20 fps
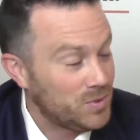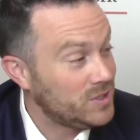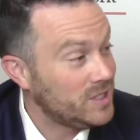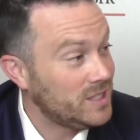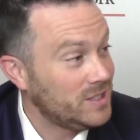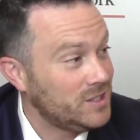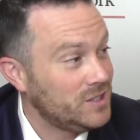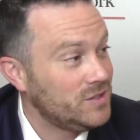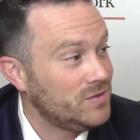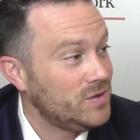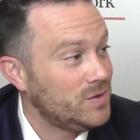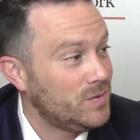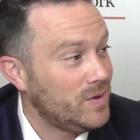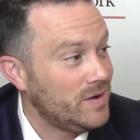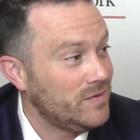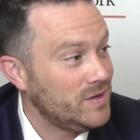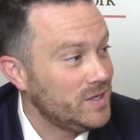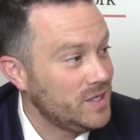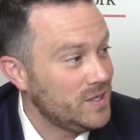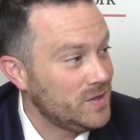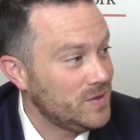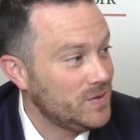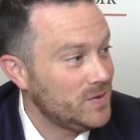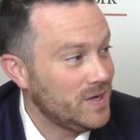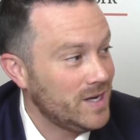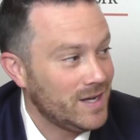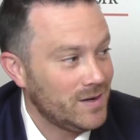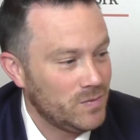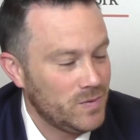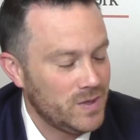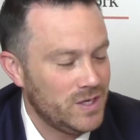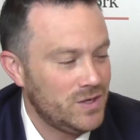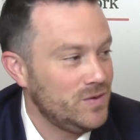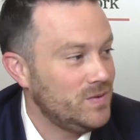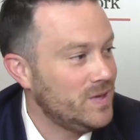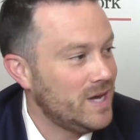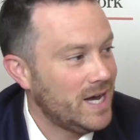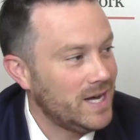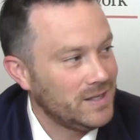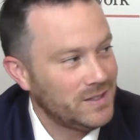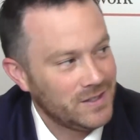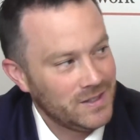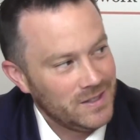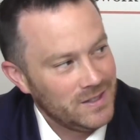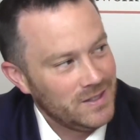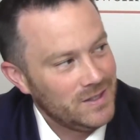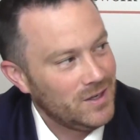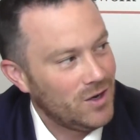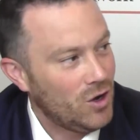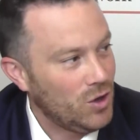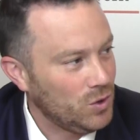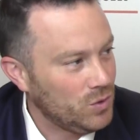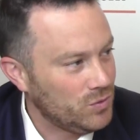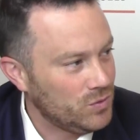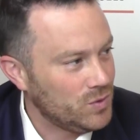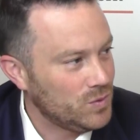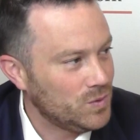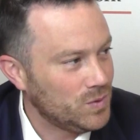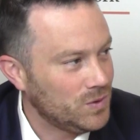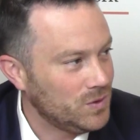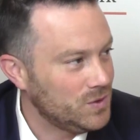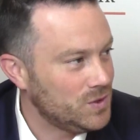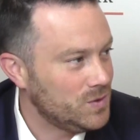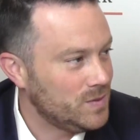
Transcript: a percentage of their revenue, and we do that all over the world.